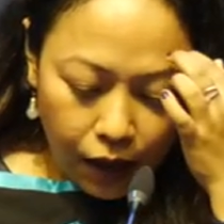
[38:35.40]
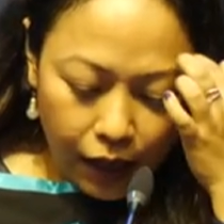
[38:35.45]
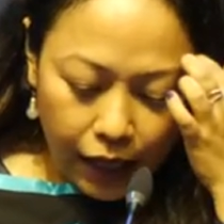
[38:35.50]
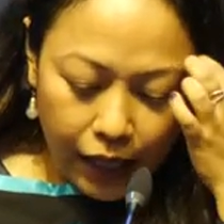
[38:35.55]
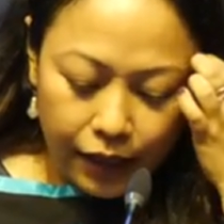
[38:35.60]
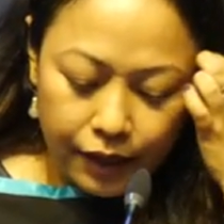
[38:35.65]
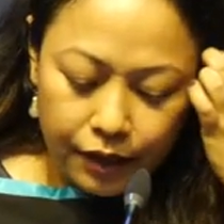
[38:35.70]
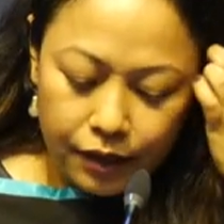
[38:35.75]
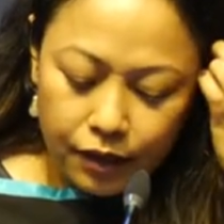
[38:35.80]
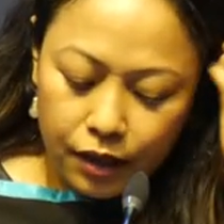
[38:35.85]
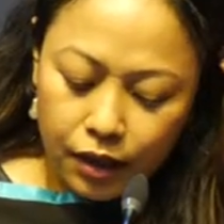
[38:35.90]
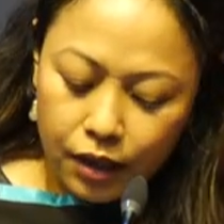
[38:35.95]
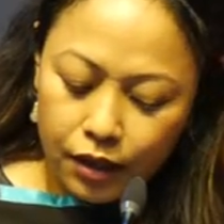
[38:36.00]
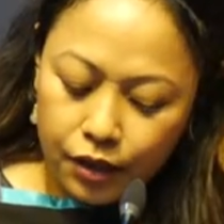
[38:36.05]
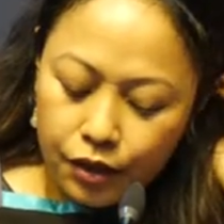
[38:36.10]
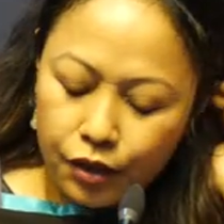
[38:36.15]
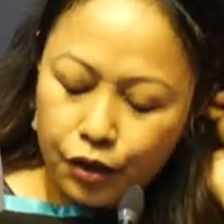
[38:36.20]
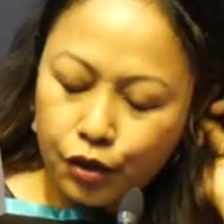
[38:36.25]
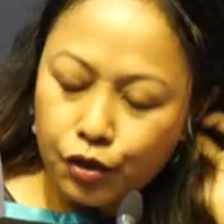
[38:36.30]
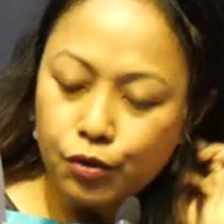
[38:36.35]

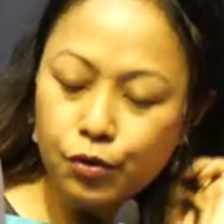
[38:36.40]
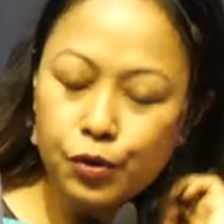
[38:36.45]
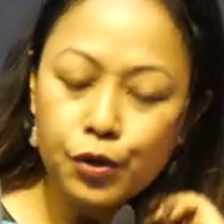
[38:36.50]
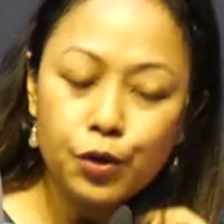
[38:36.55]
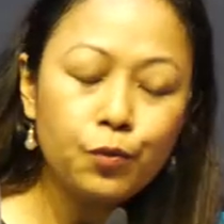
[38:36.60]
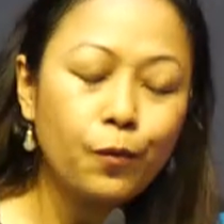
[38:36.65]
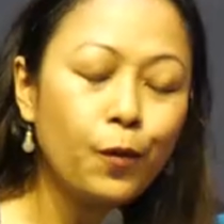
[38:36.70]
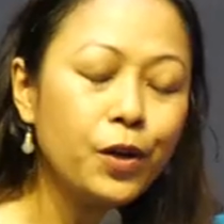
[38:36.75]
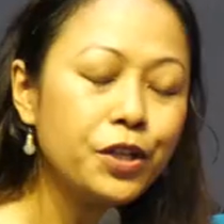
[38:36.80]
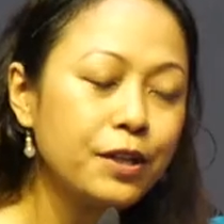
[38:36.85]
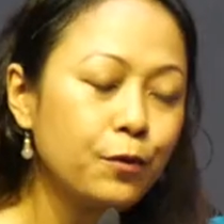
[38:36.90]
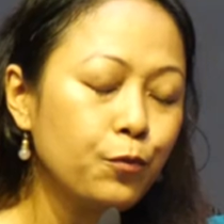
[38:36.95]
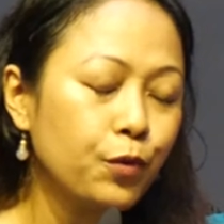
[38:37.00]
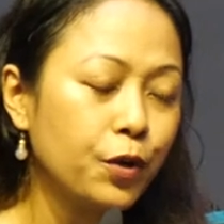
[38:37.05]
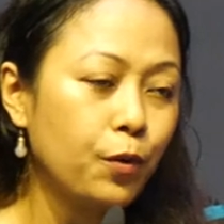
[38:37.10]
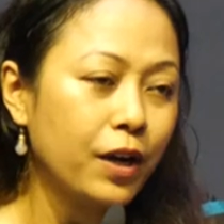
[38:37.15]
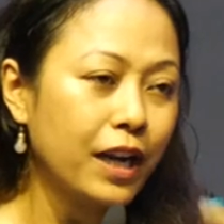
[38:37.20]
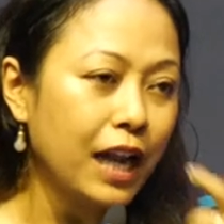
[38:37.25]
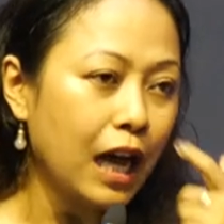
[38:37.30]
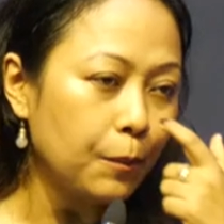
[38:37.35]
You know, what
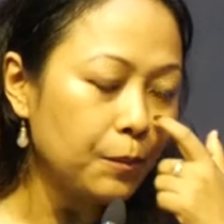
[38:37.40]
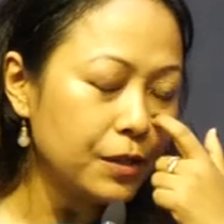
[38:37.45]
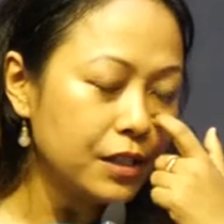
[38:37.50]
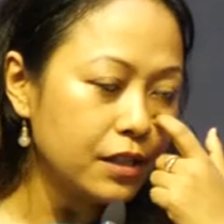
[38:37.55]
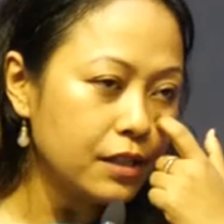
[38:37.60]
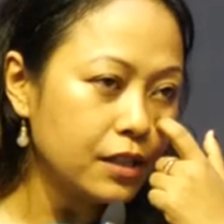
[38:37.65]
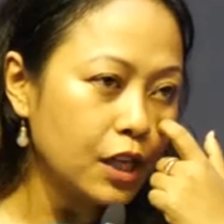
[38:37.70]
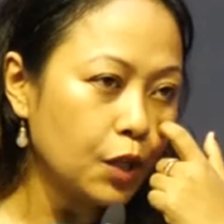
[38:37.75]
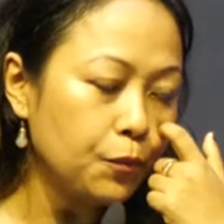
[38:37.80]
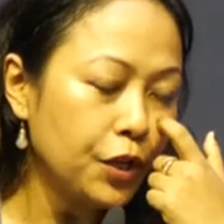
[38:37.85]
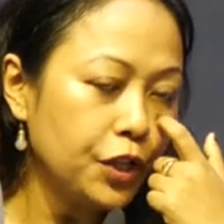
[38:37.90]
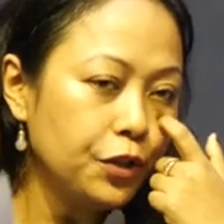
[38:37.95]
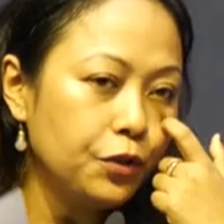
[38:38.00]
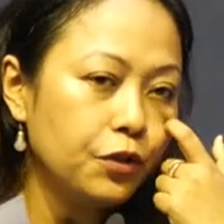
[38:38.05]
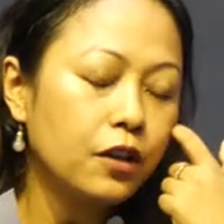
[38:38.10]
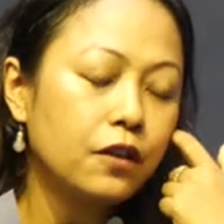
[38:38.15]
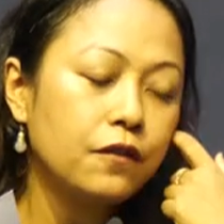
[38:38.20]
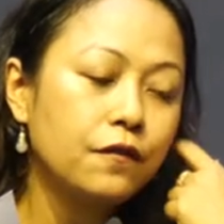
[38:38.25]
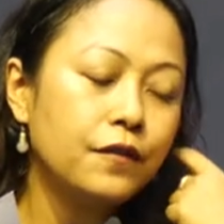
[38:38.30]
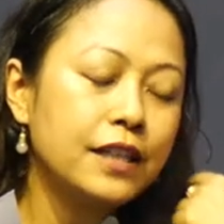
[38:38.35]
happens is that when you
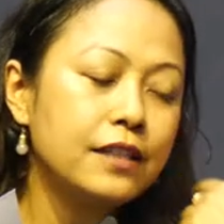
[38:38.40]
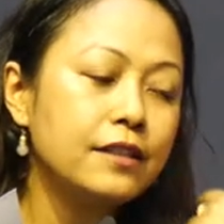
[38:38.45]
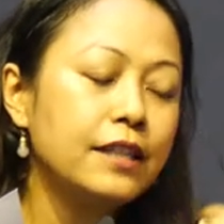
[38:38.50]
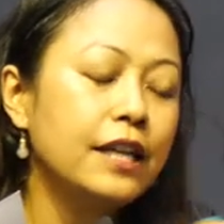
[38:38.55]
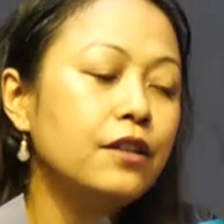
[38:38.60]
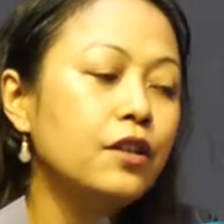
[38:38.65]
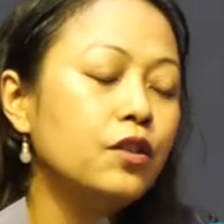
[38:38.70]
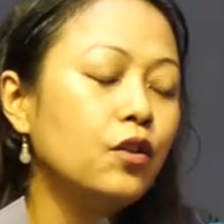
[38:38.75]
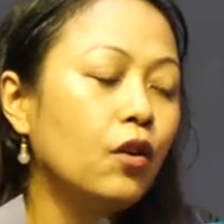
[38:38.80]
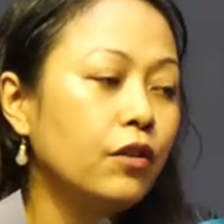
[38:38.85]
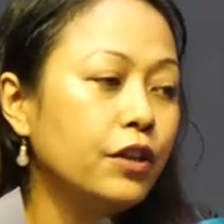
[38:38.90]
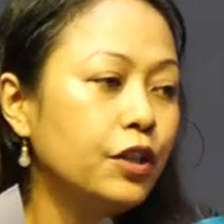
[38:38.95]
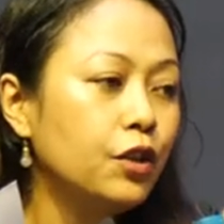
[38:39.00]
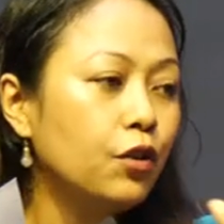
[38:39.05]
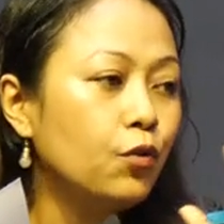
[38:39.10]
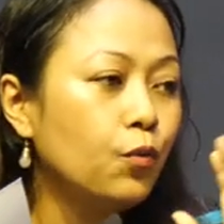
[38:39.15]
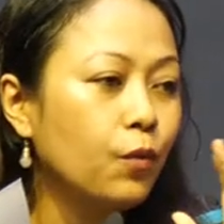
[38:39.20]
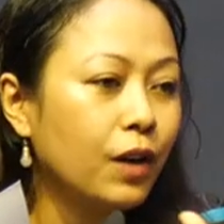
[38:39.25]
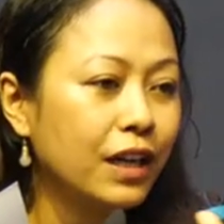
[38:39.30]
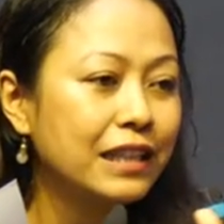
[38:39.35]
are fixated only
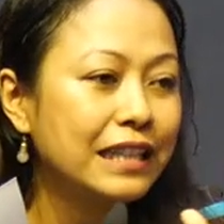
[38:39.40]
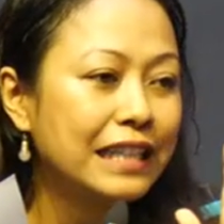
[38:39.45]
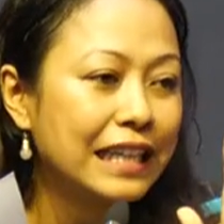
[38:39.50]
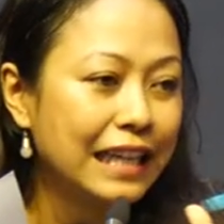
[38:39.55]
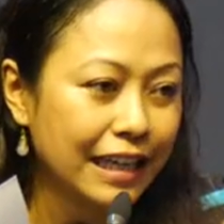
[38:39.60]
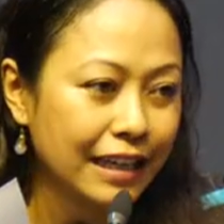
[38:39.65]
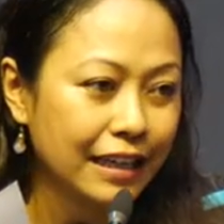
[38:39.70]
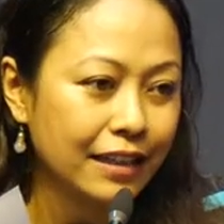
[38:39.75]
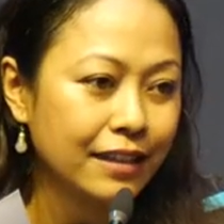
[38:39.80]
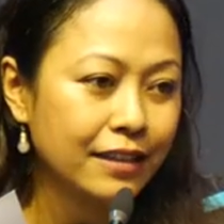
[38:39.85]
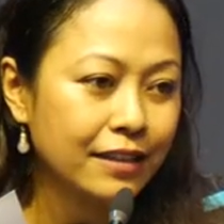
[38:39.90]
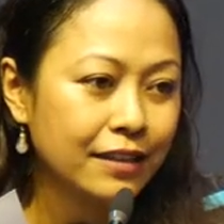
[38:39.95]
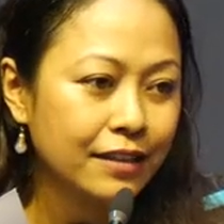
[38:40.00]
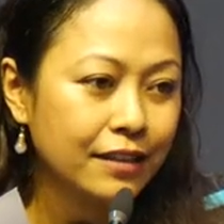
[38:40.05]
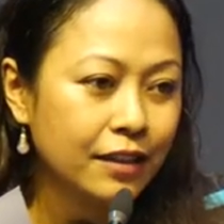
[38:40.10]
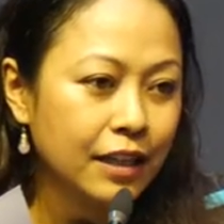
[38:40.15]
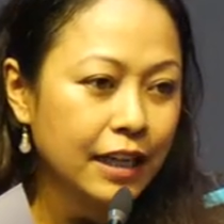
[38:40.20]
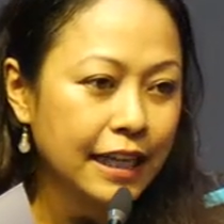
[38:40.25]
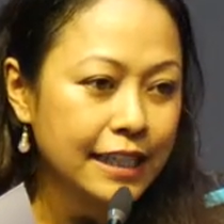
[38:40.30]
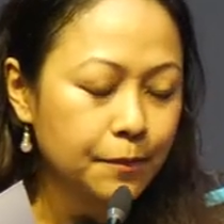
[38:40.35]
on one thing,
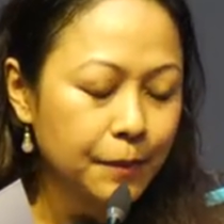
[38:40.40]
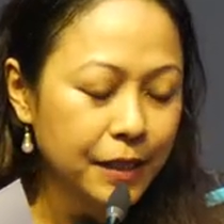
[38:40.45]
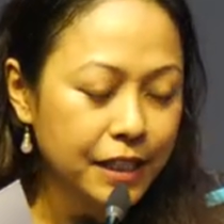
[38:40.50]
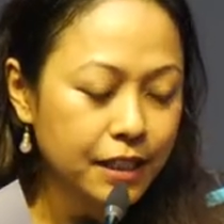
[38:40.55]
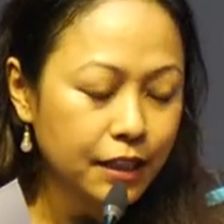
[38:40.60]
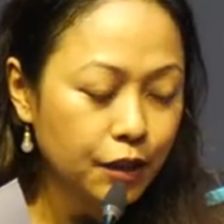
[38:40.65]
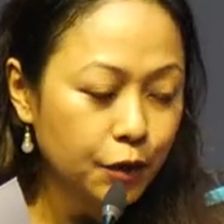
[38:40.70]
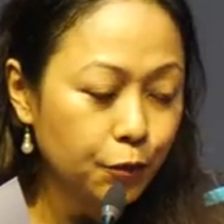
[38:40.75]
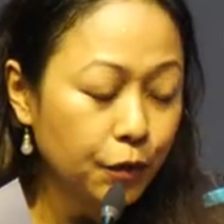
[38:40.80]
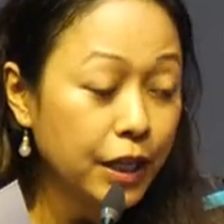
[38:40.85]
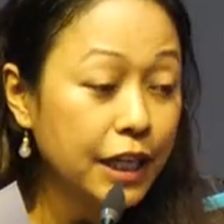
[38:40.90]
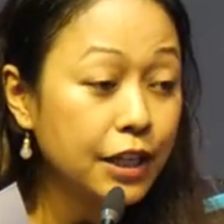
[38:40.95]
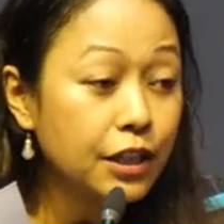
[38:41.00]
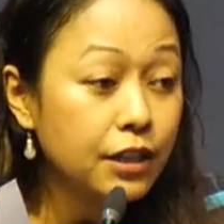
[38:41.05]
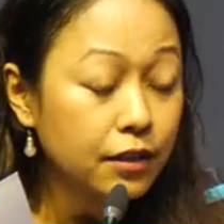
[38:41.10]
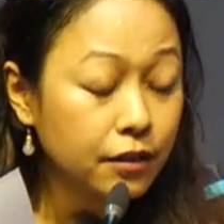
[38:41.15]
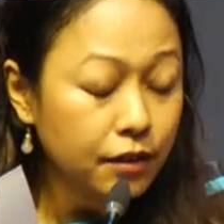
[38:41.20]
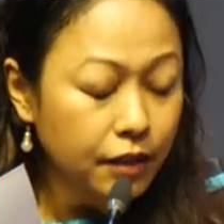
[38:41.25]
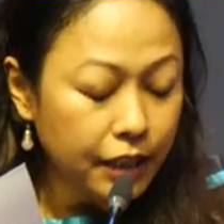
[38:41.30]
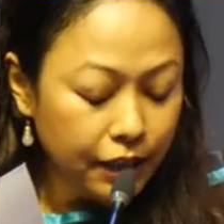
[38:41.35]
especially
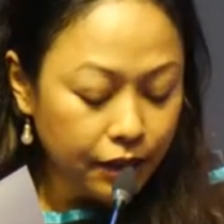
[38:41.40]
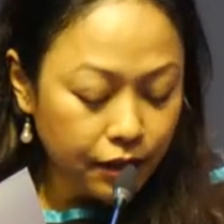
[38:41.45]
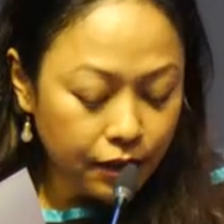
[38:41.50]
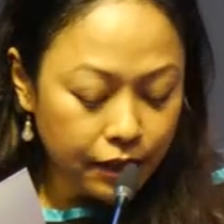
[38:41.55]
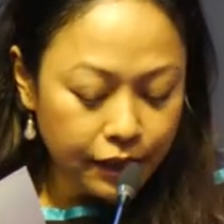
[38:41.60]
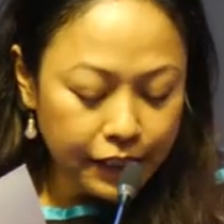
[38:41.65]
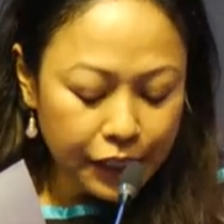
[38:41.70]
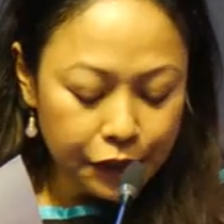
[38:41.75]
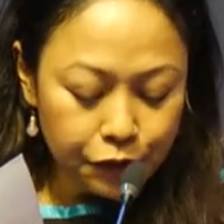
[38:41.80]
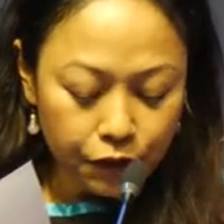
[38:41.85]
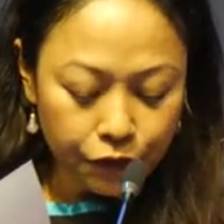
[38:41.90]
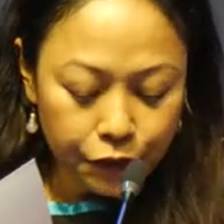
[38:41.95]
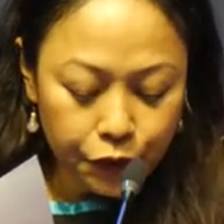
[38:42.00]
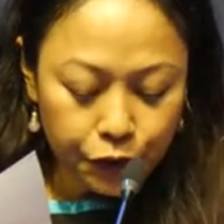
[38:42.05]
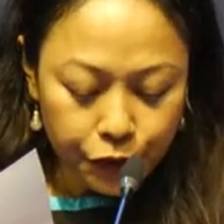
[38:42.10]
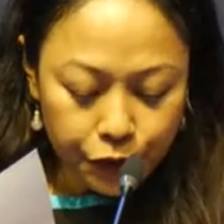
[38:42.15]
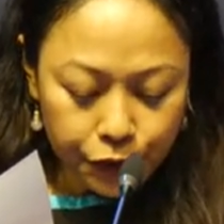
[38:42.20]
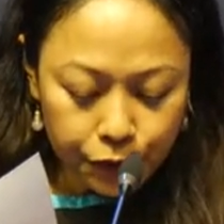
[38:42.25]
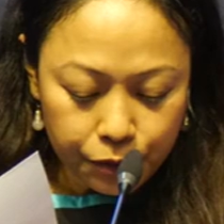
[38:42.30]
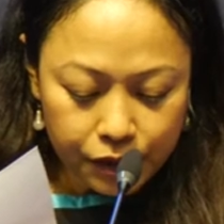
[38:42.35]
in the days of
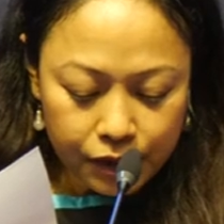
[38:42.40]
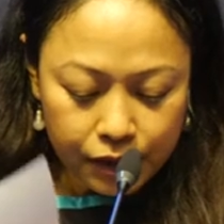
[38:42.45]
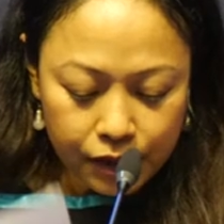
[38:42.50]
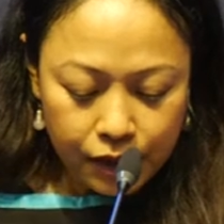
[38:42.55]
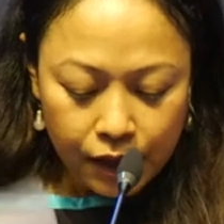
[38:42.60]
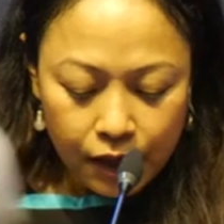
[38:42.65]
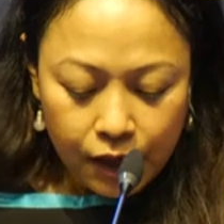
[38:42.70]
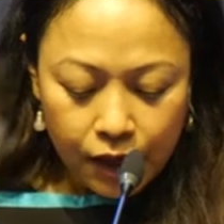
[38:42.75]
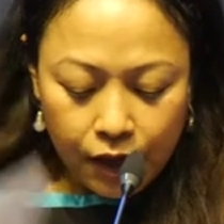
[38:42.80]
your youth,